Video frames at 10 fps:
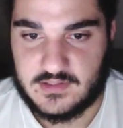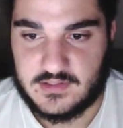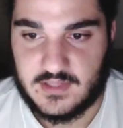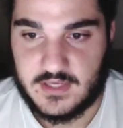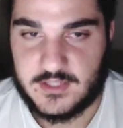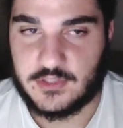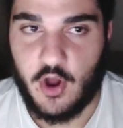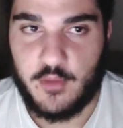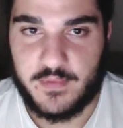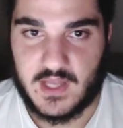he should
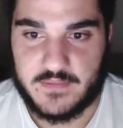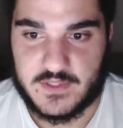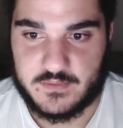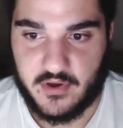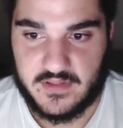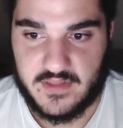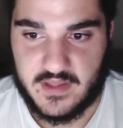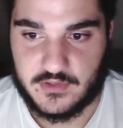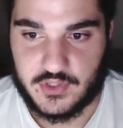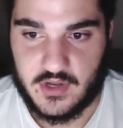have opened up his body
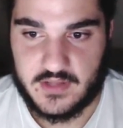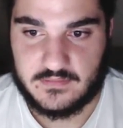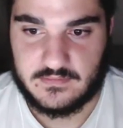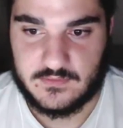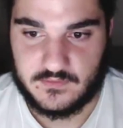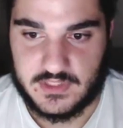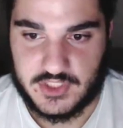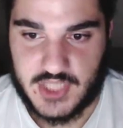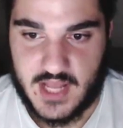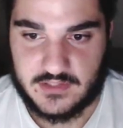there and tried really
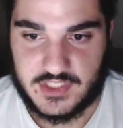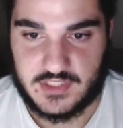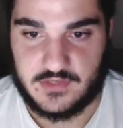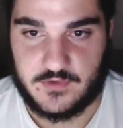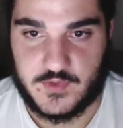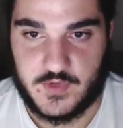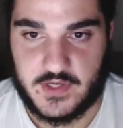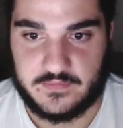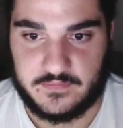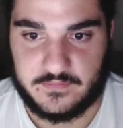challenging
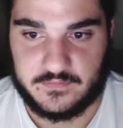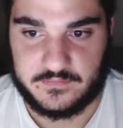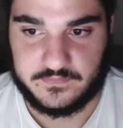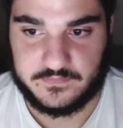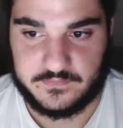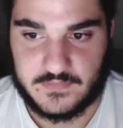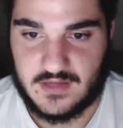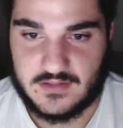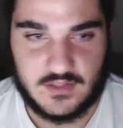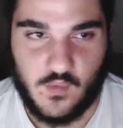Courtois.
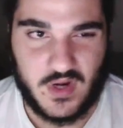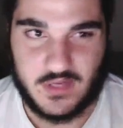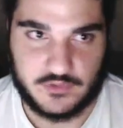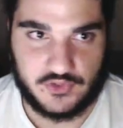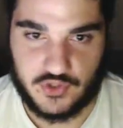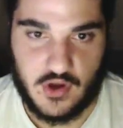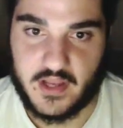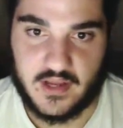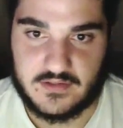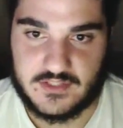I don't know what he was
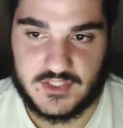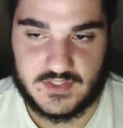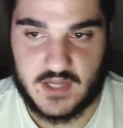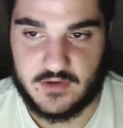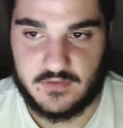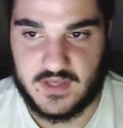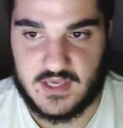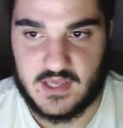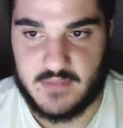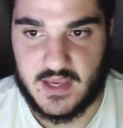trying. I don't think
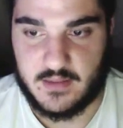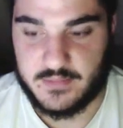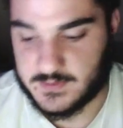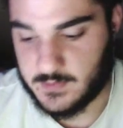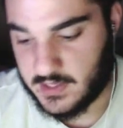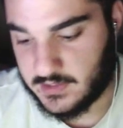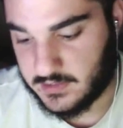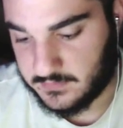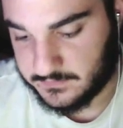he had made up his mind there.